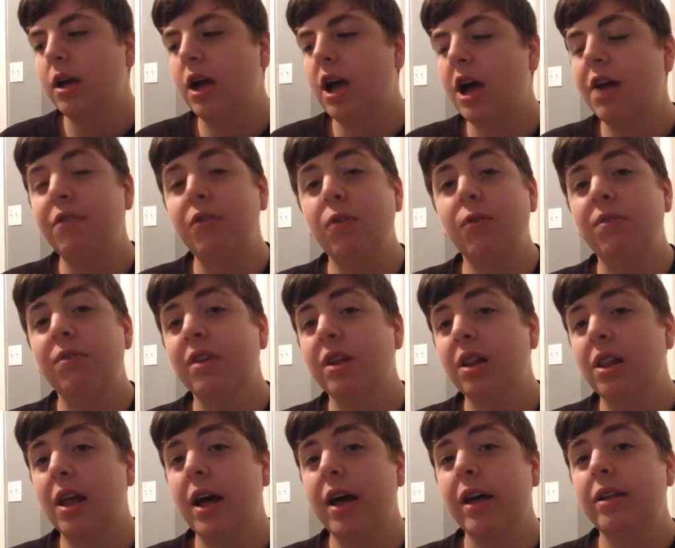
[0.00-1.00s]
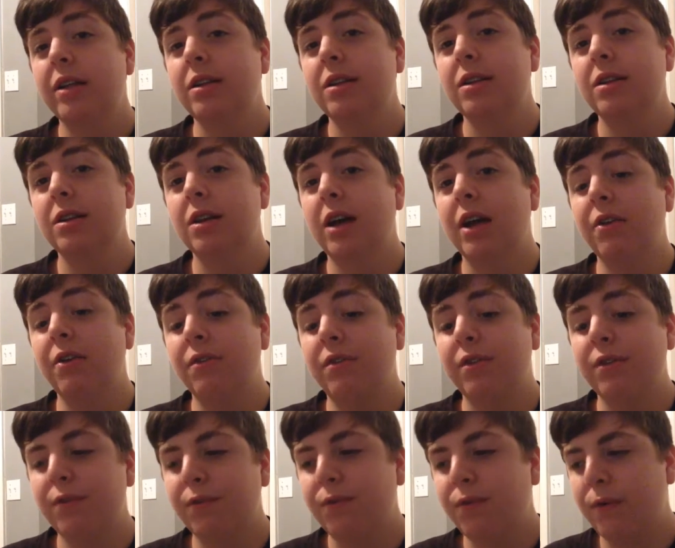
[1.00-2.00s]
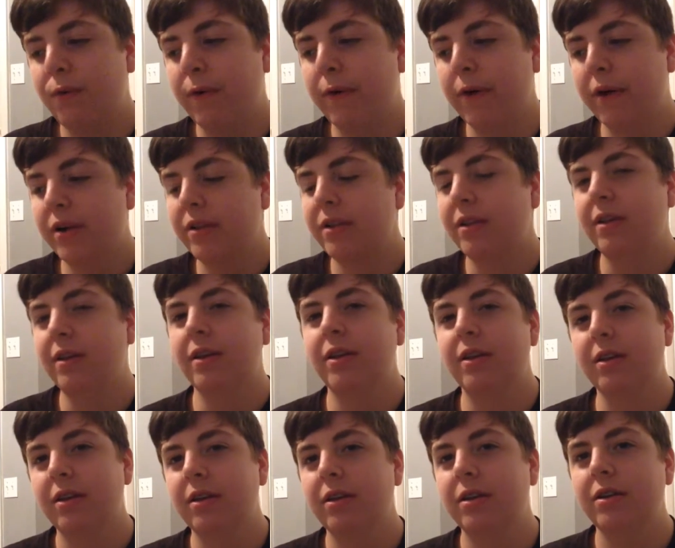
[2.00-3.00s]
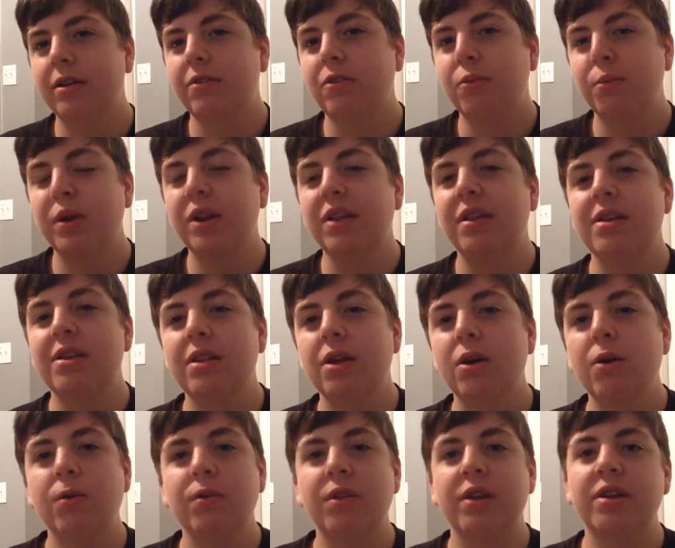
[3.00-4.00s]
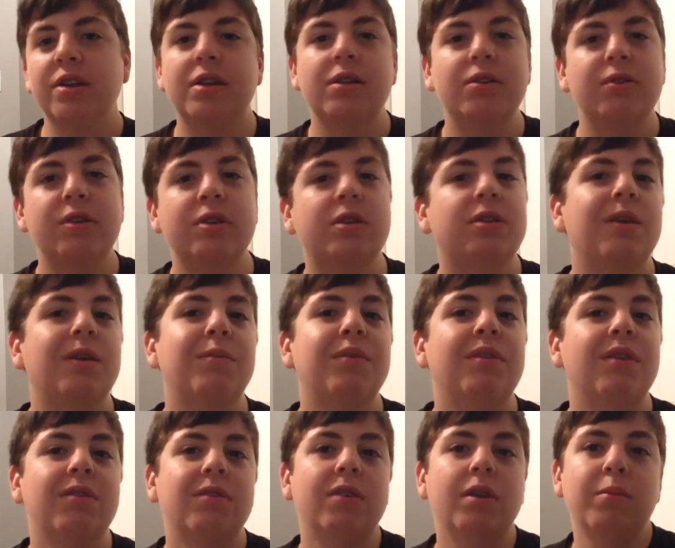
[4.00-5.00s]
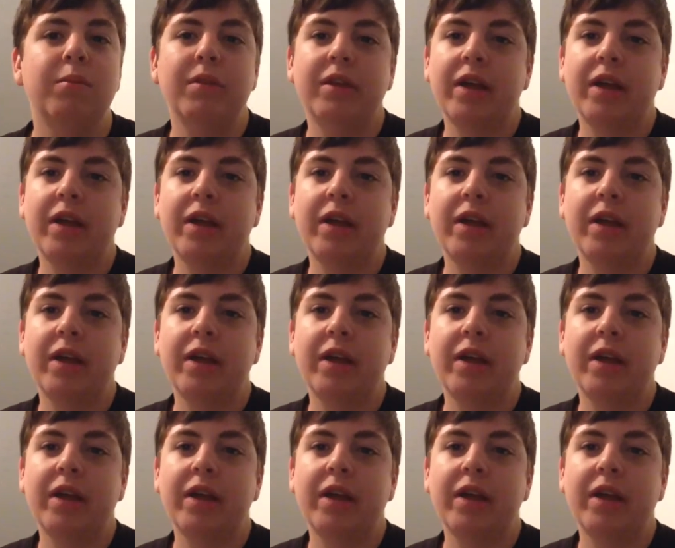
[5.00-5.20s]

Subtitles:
I've used it a lot. I used it for the Super Nintendo, the Nintendo Entertainment System,